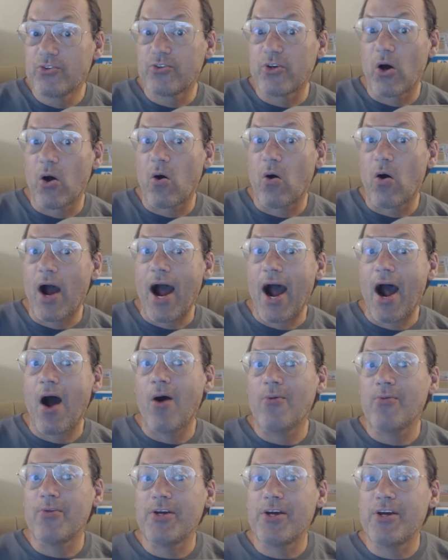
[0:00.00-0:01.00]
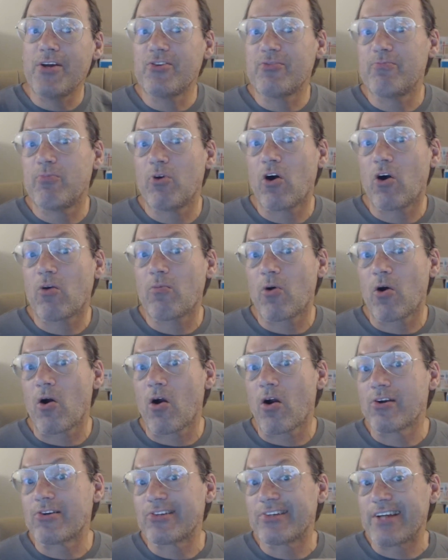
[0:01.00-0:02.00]
So how these
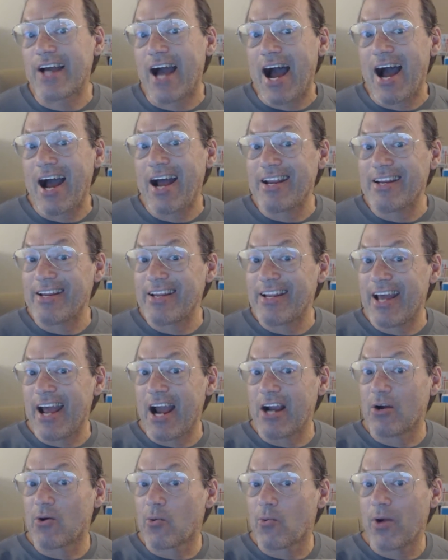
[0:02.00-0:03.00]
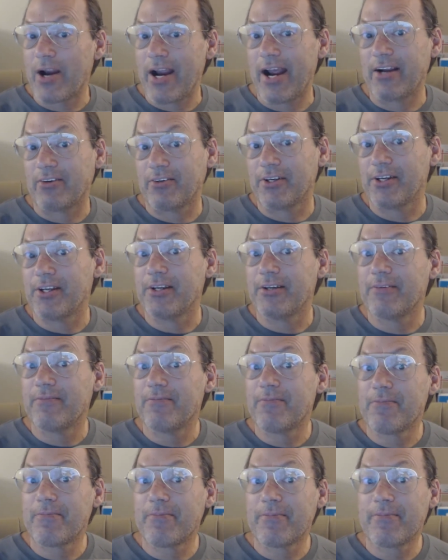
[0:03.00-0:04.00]
bookmarks got in that Grantland,
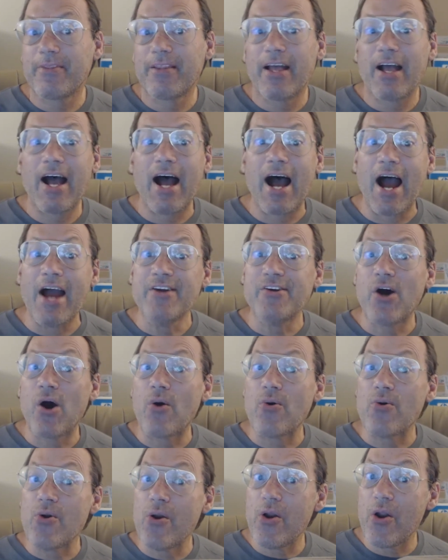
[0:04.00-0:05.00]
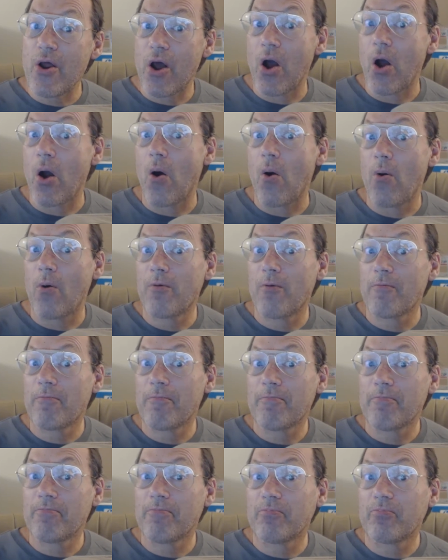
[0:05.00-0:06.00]
I don't know.
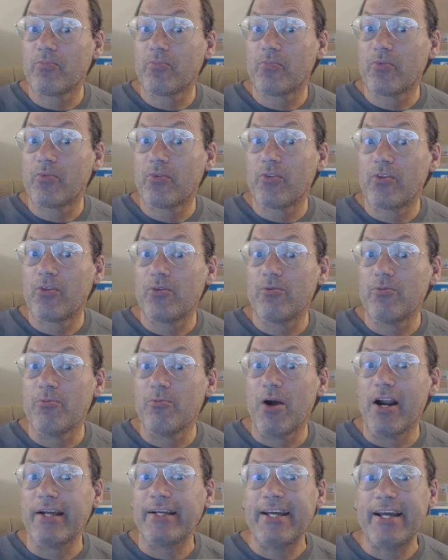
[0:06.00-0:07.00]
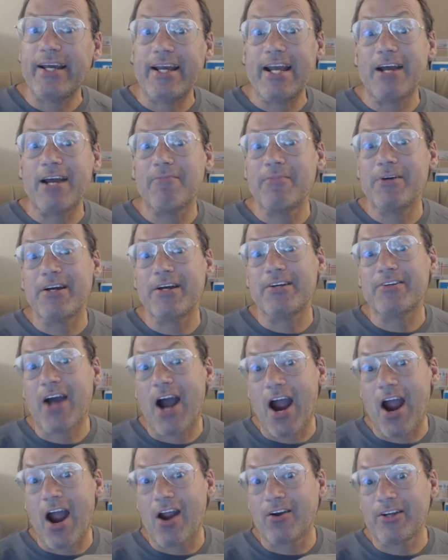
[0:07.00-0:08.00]
But it can't be
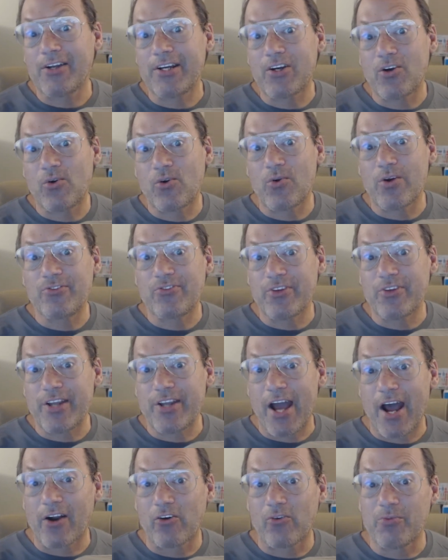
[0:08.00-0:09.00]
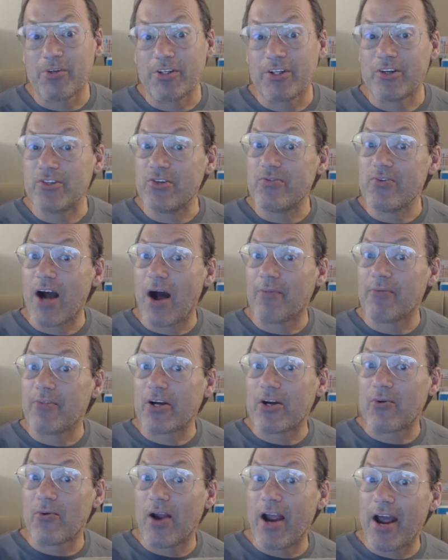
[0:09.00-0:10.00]
entirely coincidental because you've
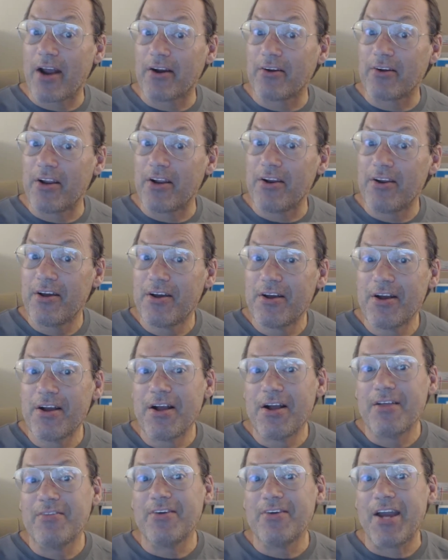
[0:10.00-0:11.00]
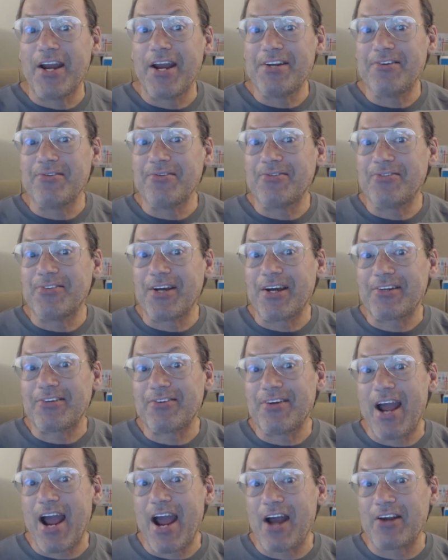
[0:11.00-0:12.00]
got the Grantland, the
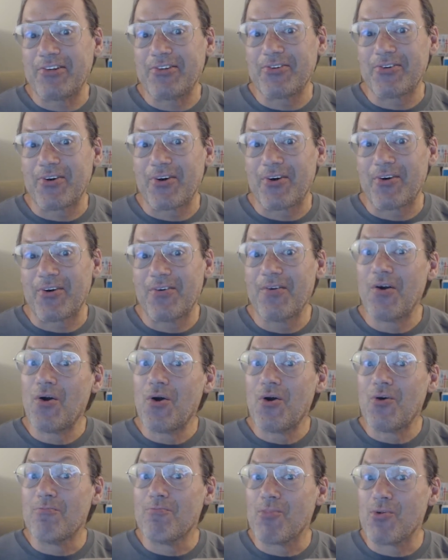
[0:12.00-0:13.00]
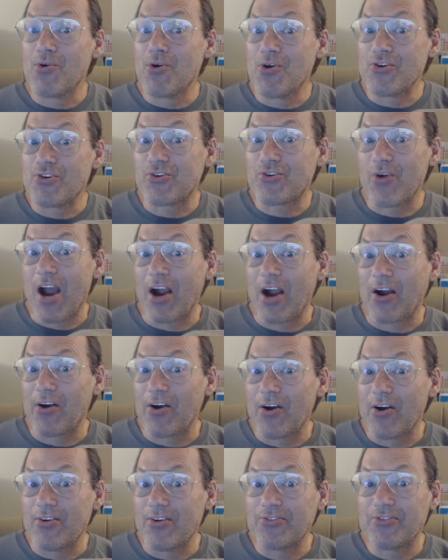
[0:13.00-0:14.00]
826 National, Merge
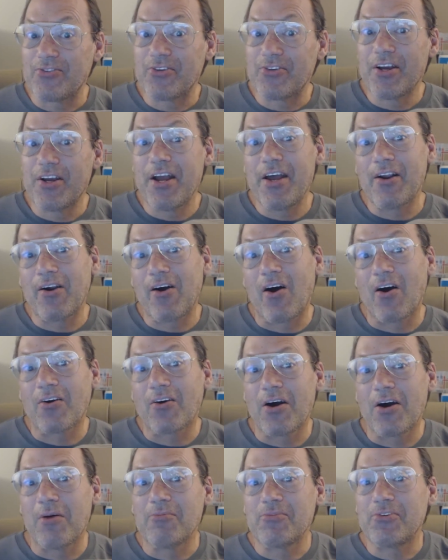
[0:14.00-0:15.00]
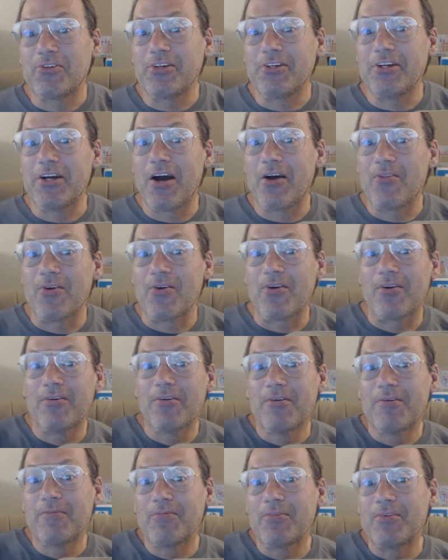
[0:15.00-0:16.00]
Records. It all comes
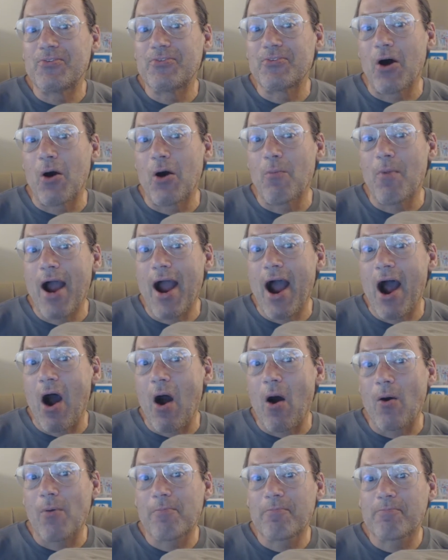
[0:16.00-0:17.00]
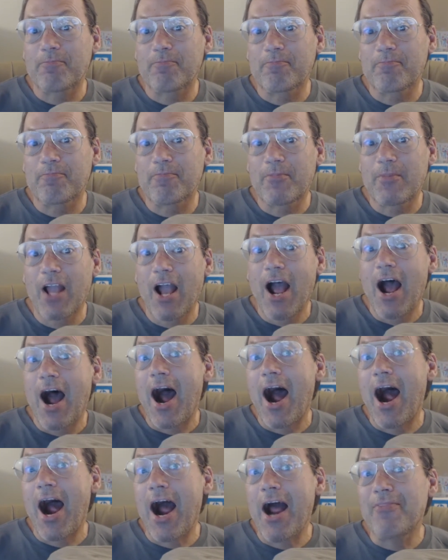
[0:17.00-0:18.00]
together somehow.
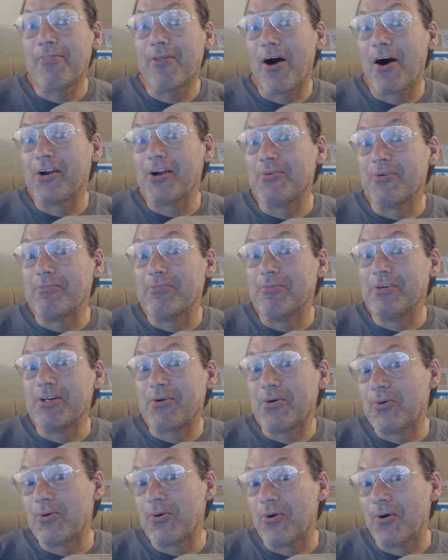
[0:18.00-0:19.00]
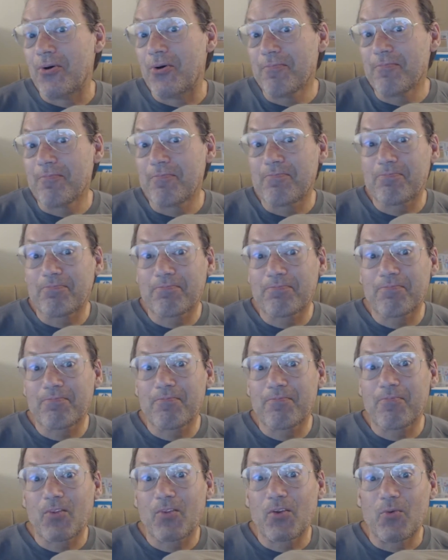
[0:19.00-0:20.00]
I thought it would be cool
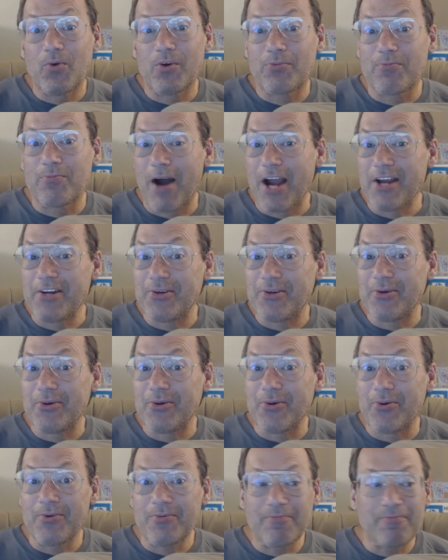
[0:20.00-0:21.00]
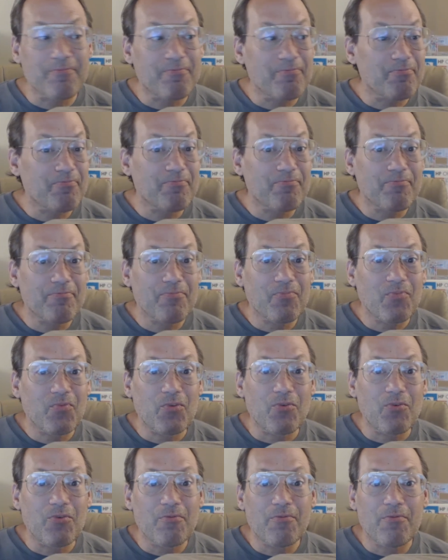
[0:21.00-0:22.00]
with my two
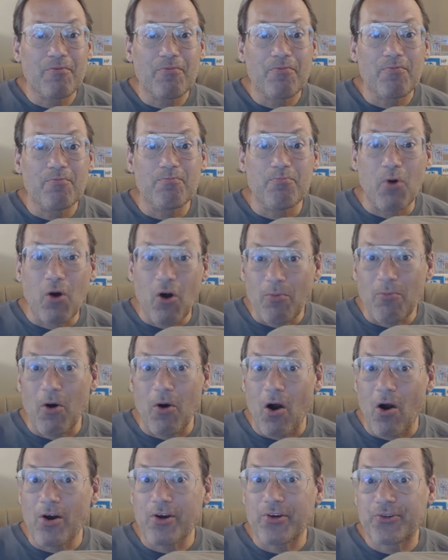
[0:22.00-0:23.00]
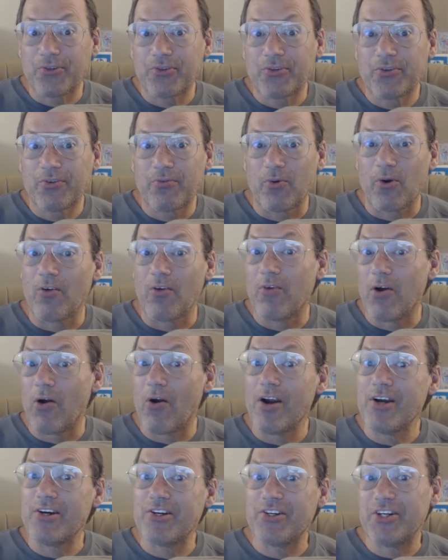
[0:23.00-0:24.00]
bookmarks,
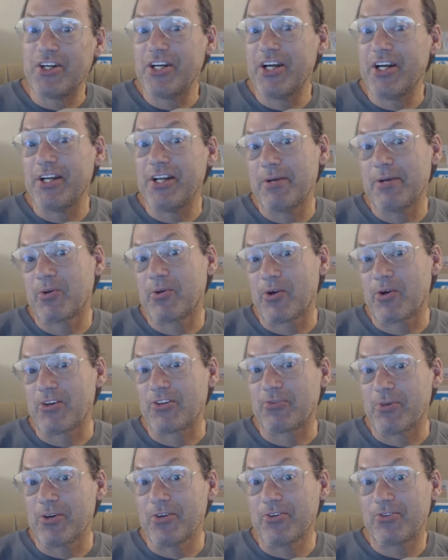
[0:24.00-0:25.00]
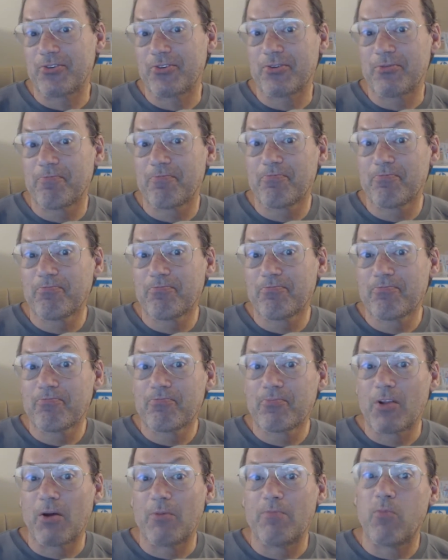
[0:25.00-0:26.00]
very She and Him Christmas,
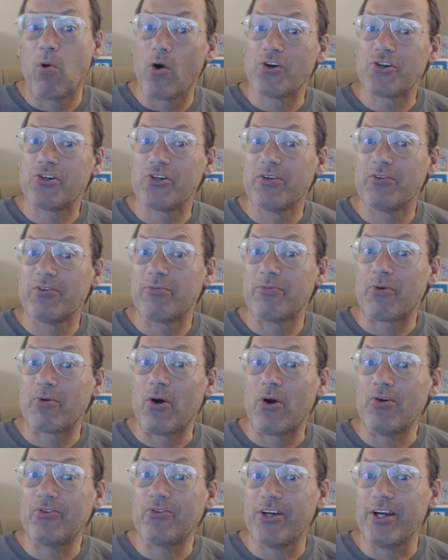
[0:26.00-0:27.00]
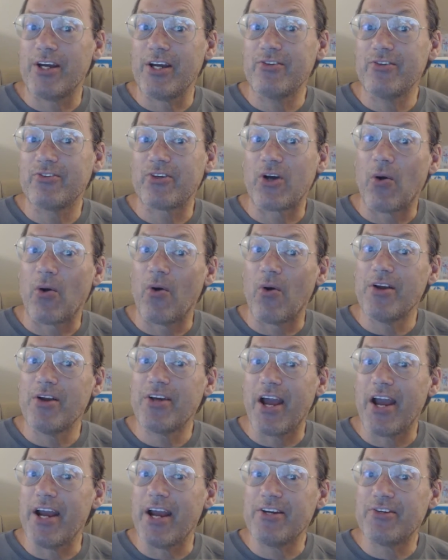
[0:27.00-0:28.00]
portion of the proceeds
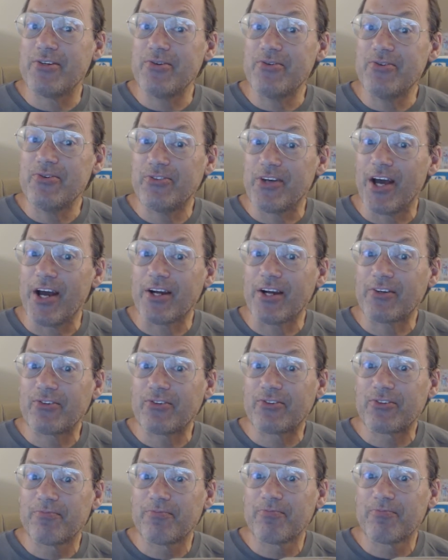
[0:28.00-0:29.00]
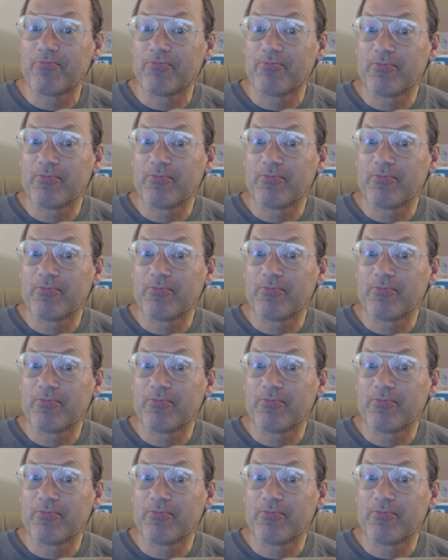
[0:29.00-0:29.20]
going to 826.